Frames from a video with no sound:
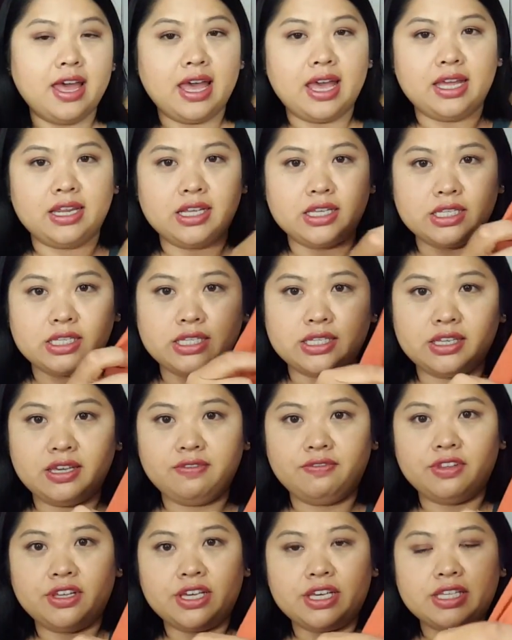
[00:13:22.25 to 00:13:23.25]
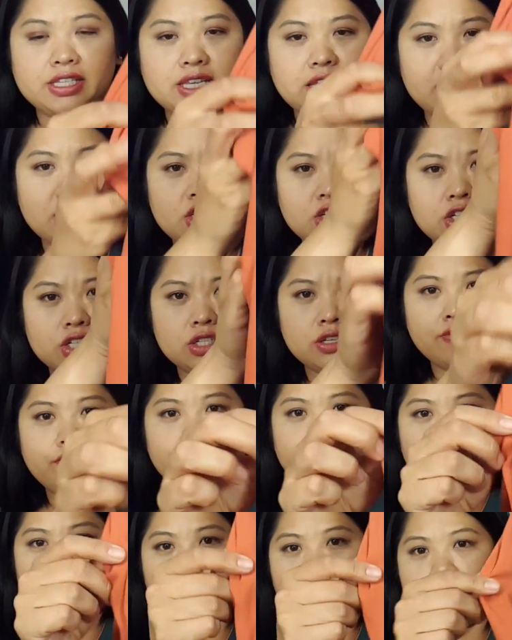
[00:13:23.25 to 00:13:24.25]
and it's sleeveless and it's just a
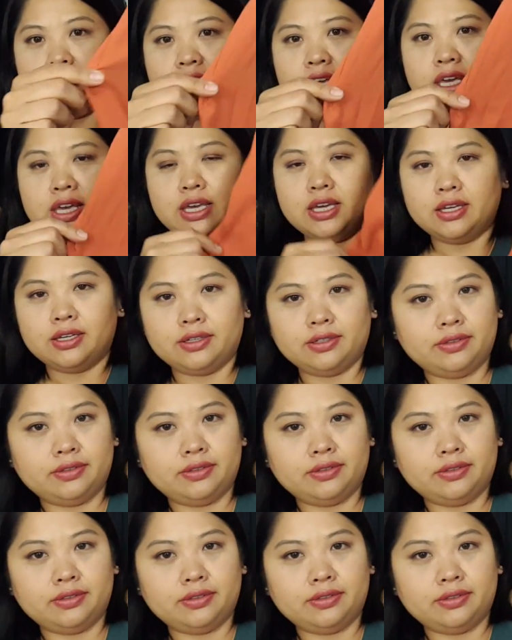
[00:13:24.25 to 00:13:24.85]
flowy